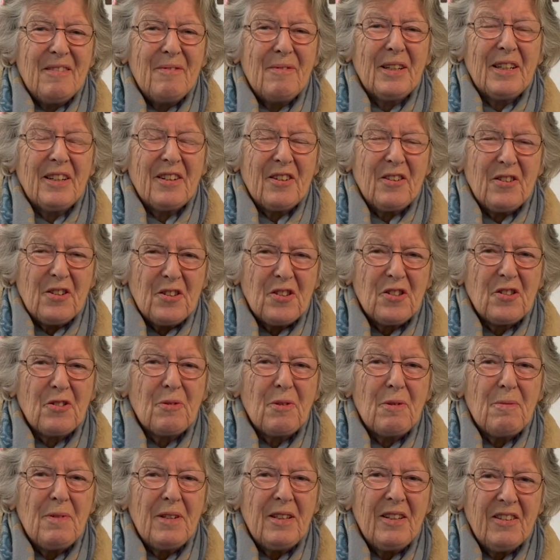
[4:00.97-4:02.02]
because
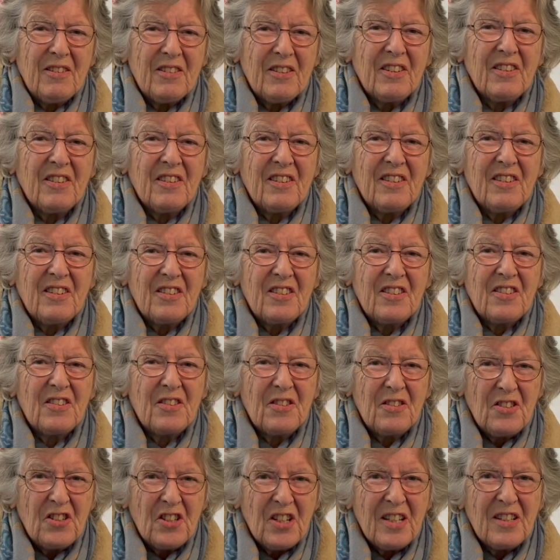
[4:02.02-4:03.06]
we belong
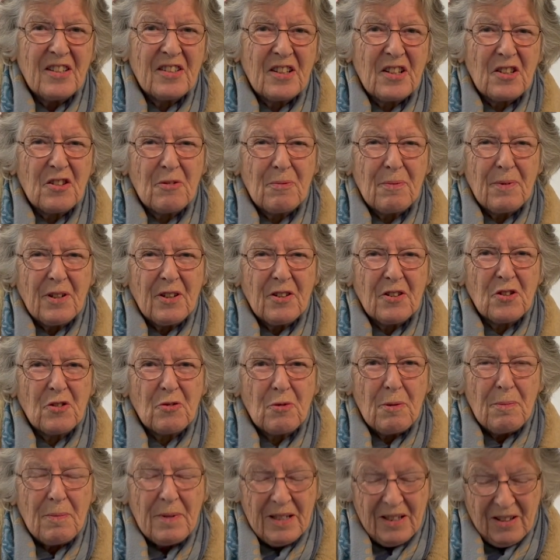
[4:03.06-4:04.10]
to Jesus, because
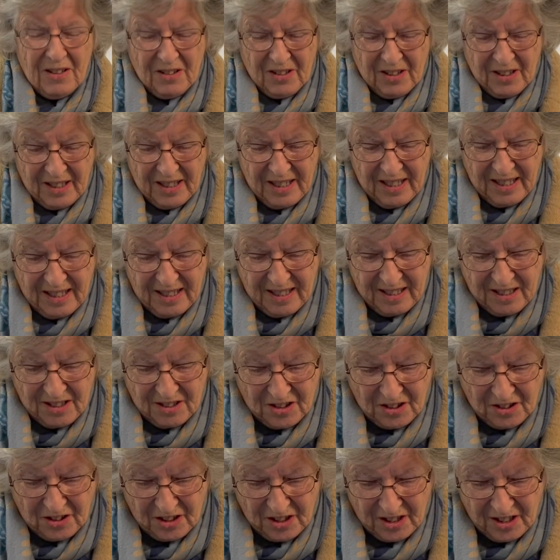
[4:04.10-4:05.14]
we belong
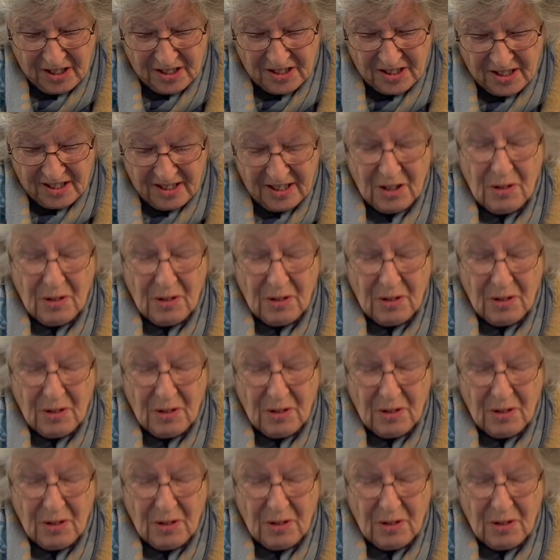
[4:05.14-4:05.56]
to God.